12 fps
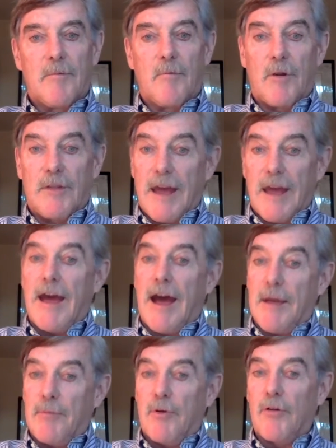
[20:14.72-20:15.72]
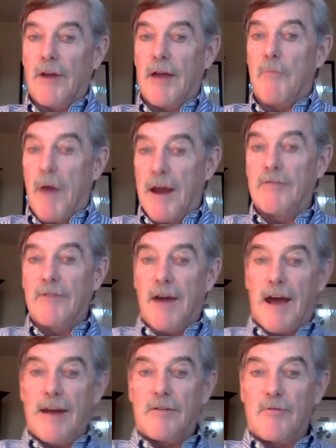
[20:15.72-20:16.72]
Well, the AI program might have
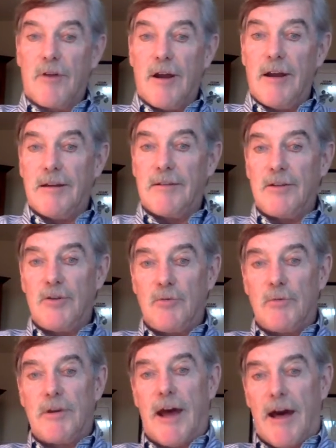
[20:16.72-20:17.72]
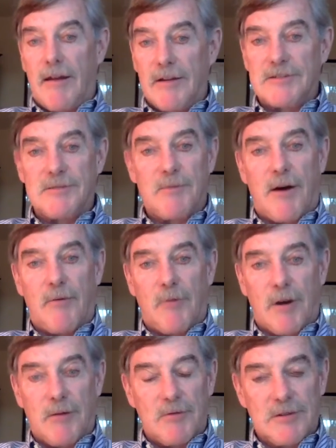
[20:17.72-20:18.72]
gotten it right, and the human knowledge about
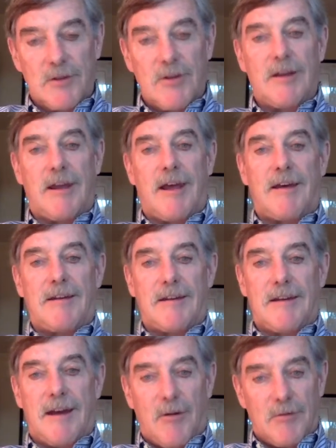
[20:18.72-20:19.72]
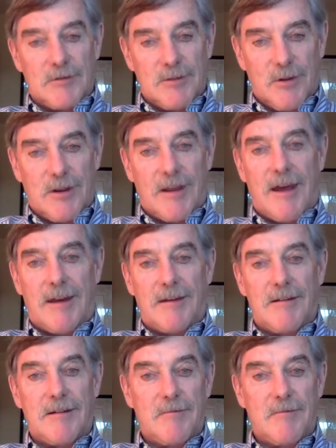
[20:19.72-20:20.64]
what it was looking at and how it was looking at it